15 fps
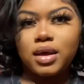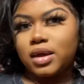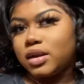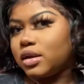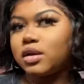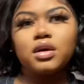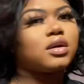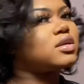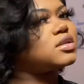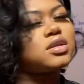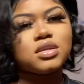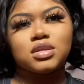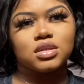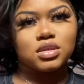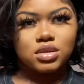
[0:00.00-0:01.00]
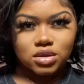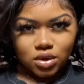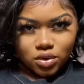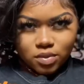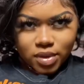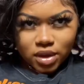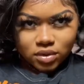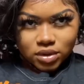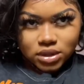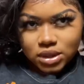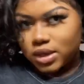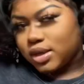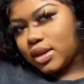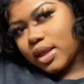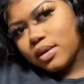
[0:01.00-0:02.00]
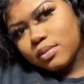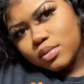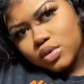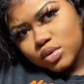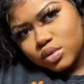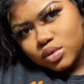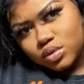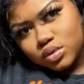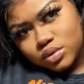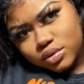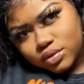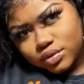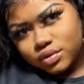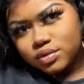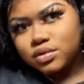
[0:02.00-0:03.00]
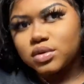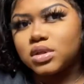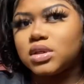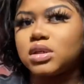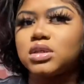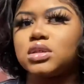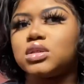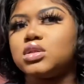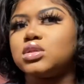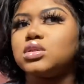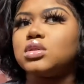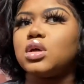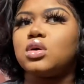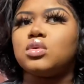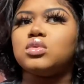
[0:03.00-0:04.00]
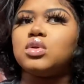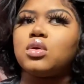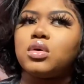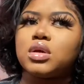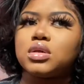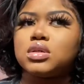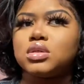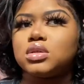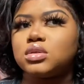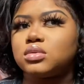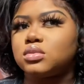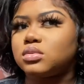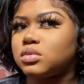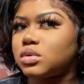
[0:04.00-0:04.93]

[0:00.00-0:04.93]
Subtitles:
And the curls are just so bouncy and they move and they're just so darn cute.